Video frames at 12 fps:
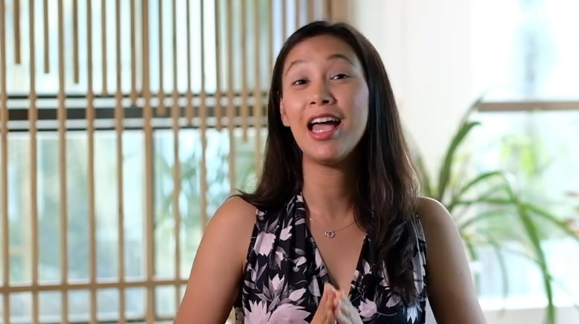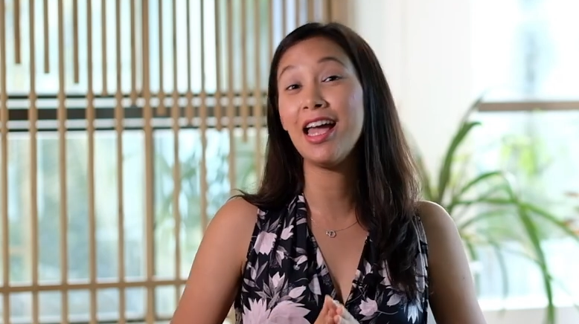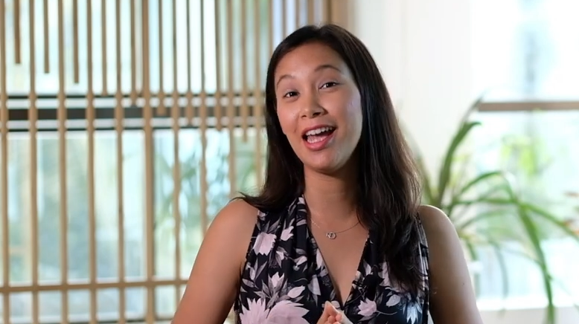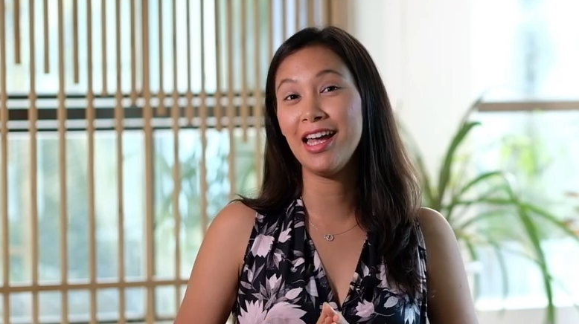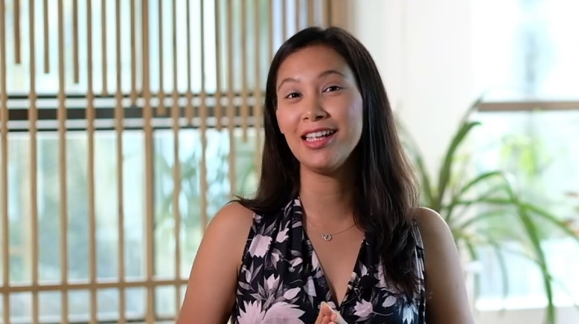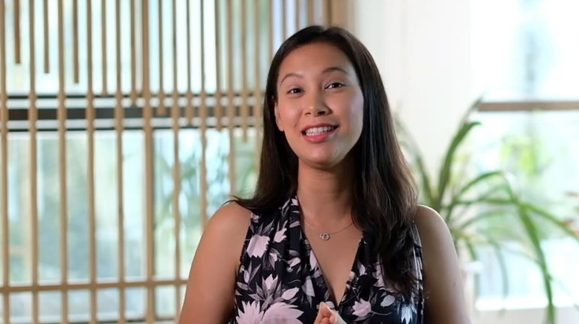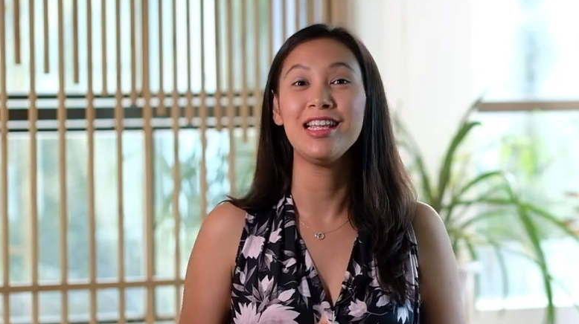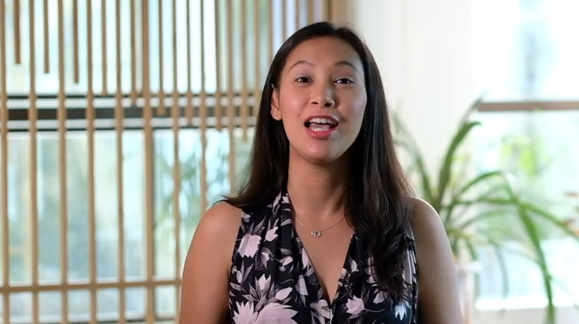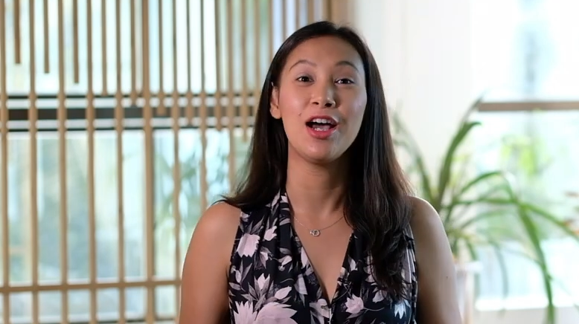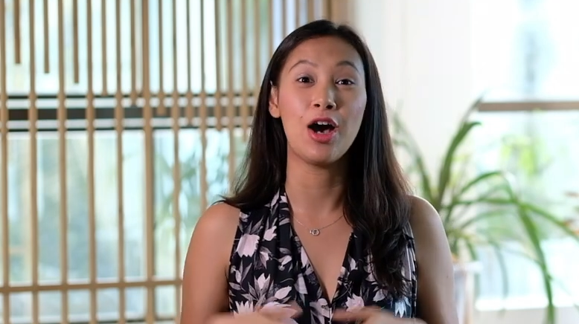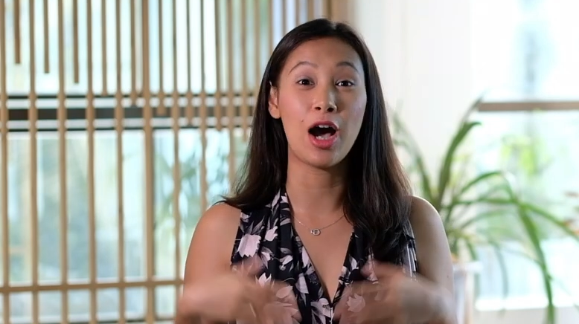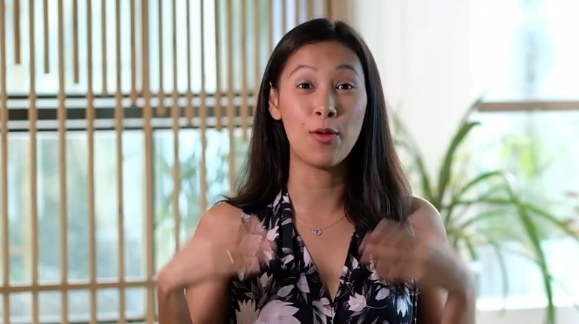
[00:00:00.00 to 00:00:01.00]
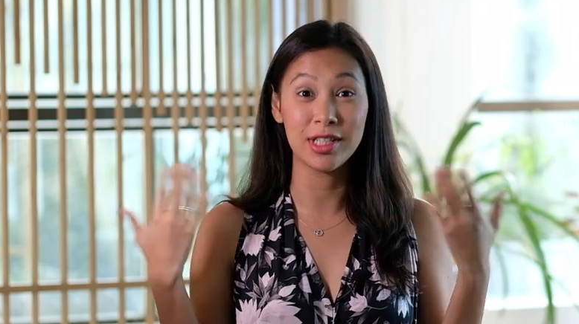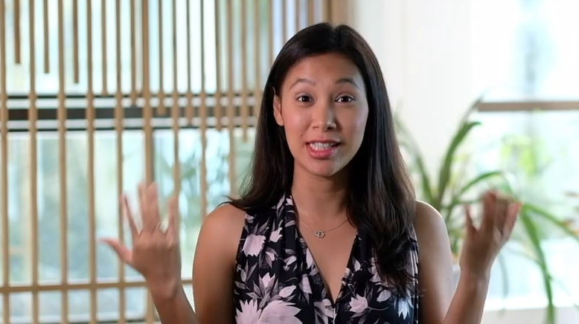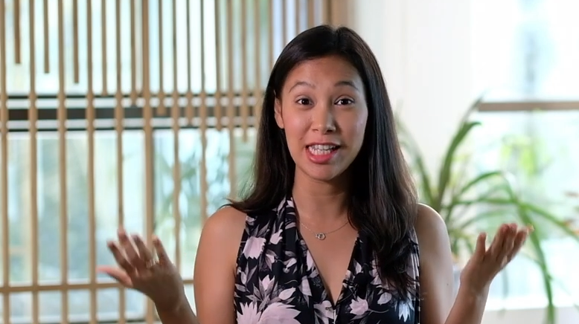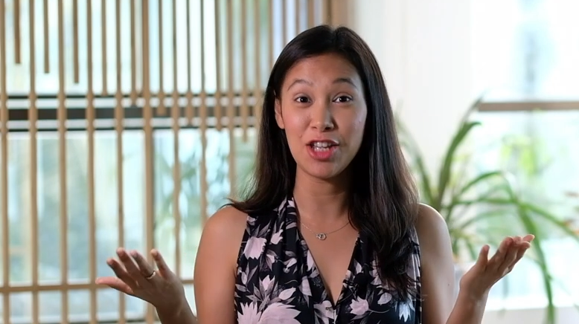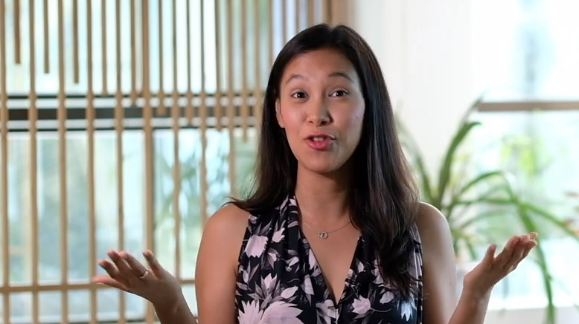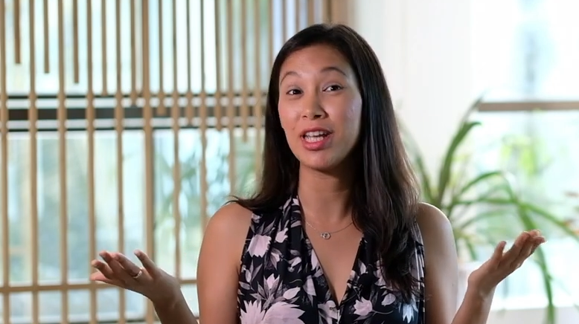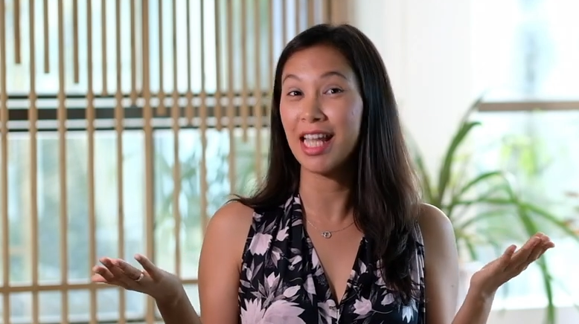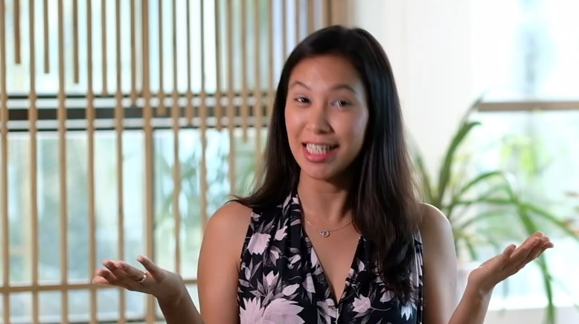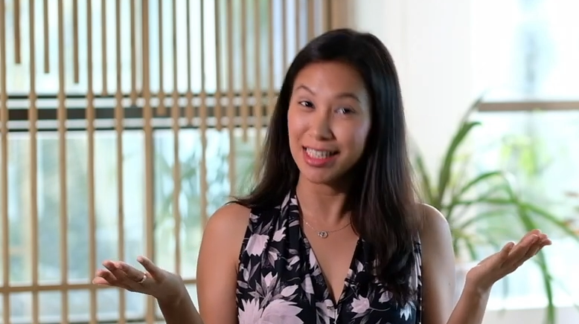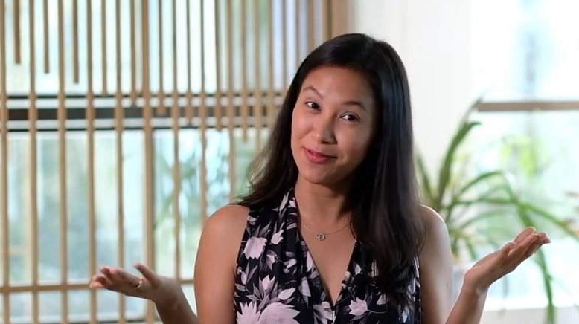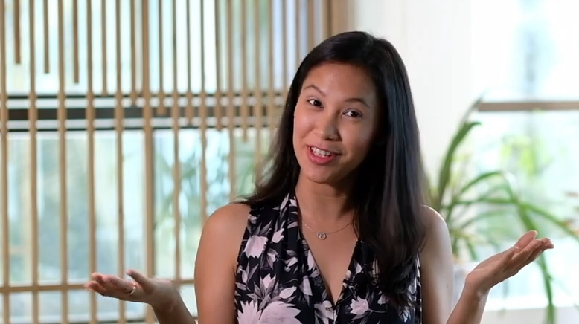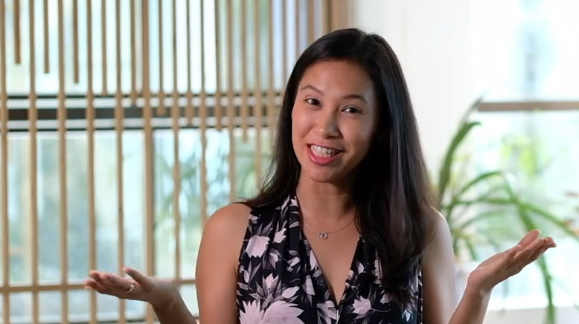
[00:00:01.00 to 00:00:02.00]
and I will see you in
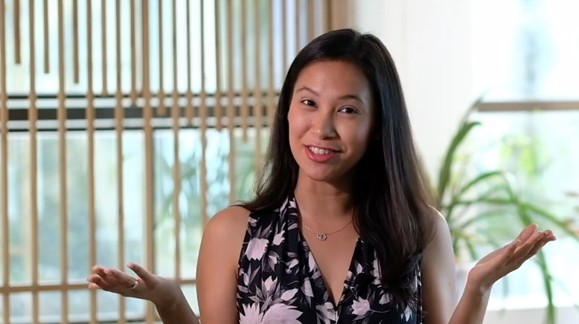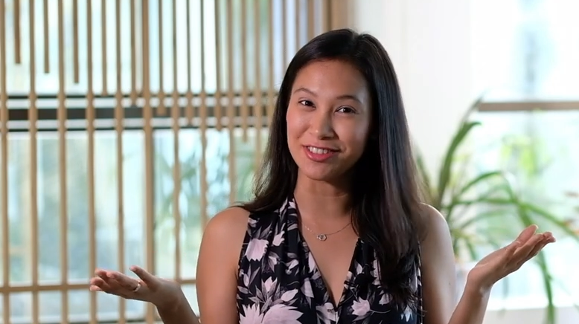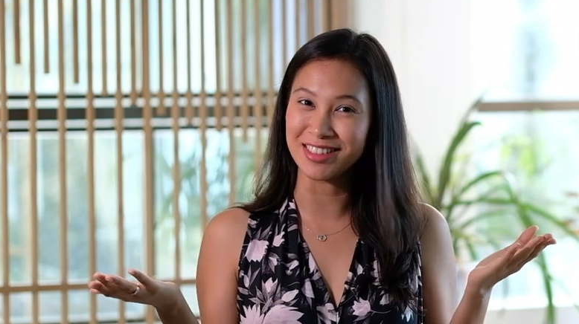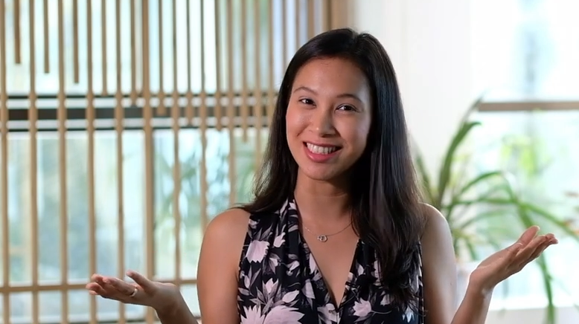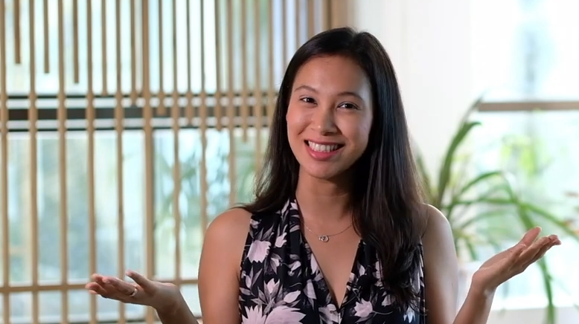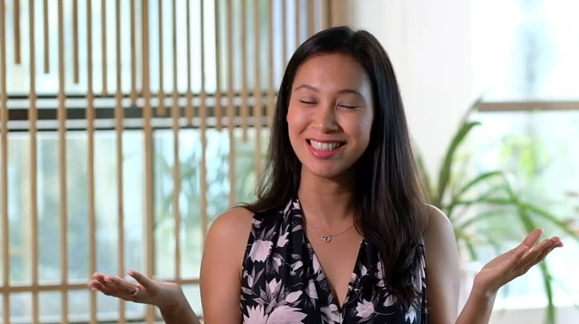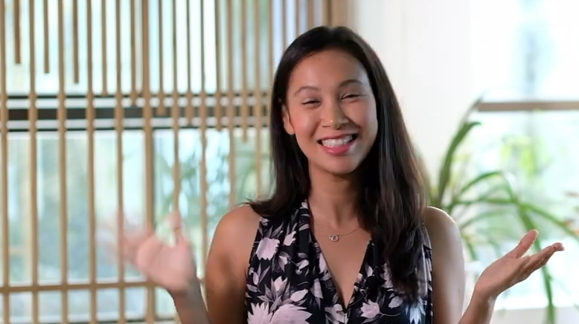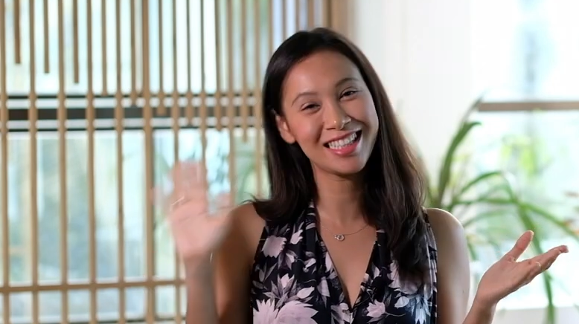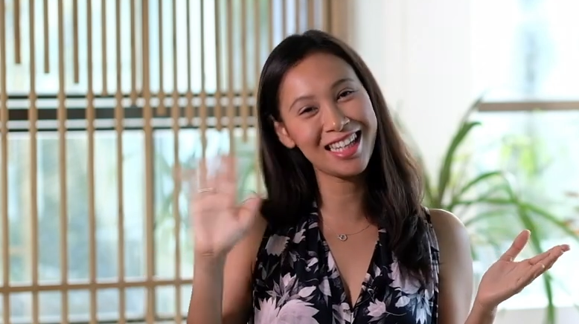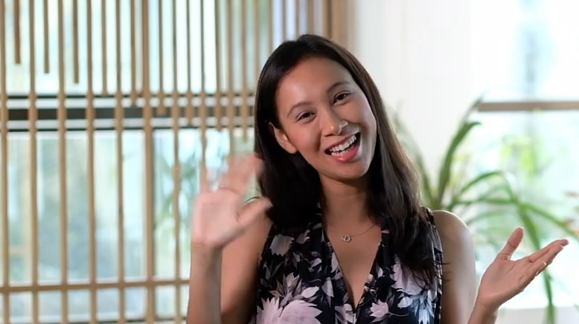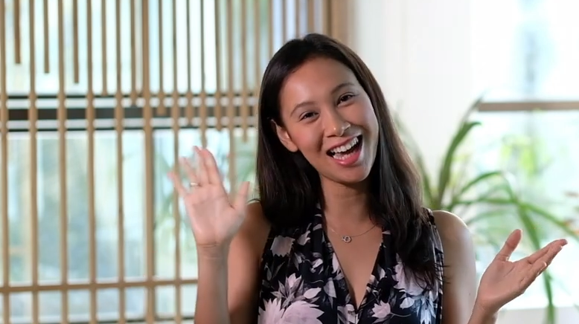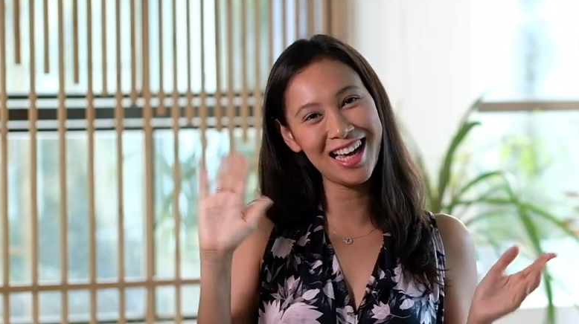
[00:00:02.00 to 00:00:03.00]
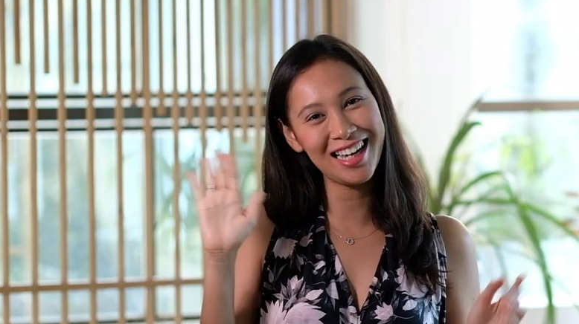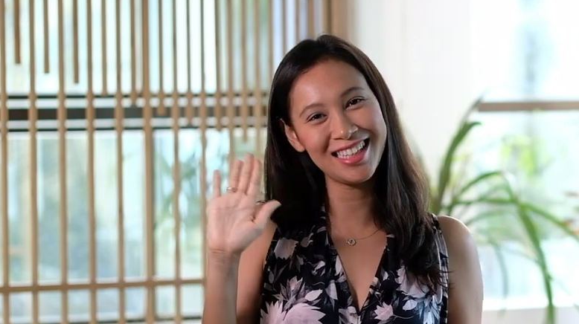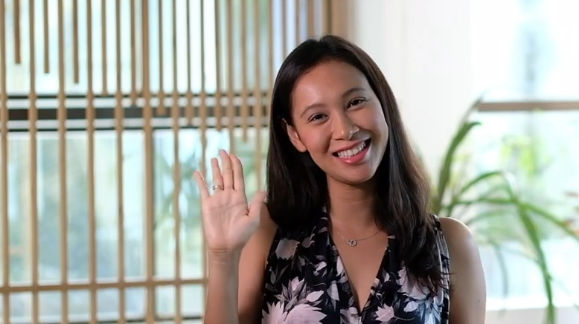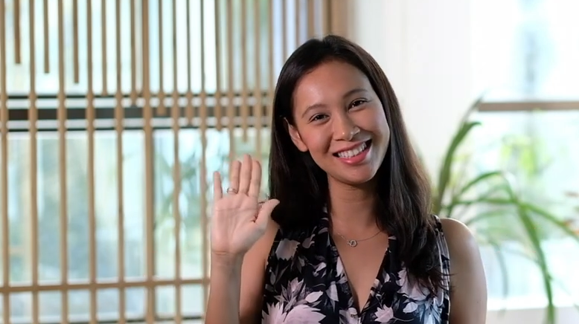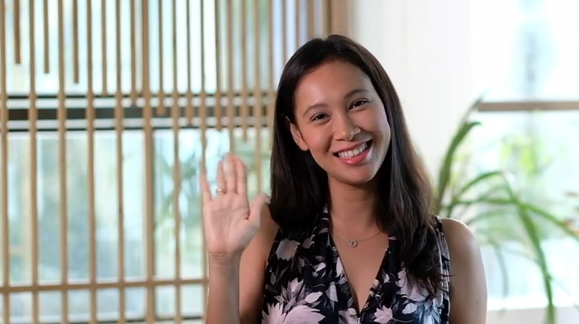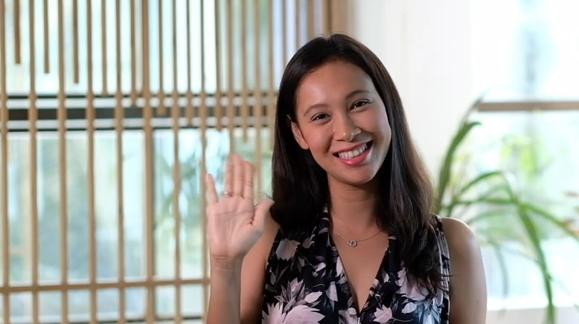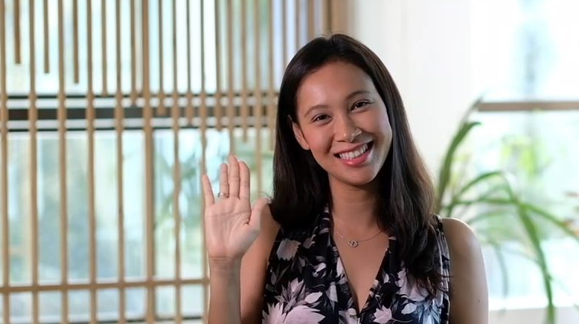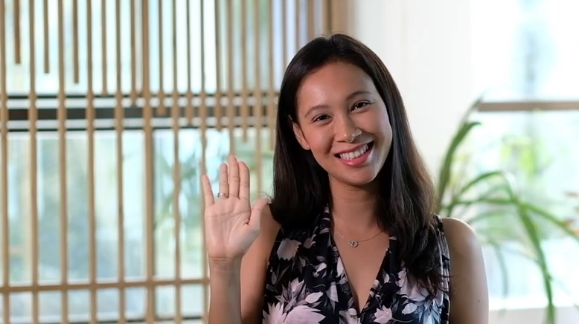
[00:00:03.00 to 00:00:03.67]
next video. Ta-da!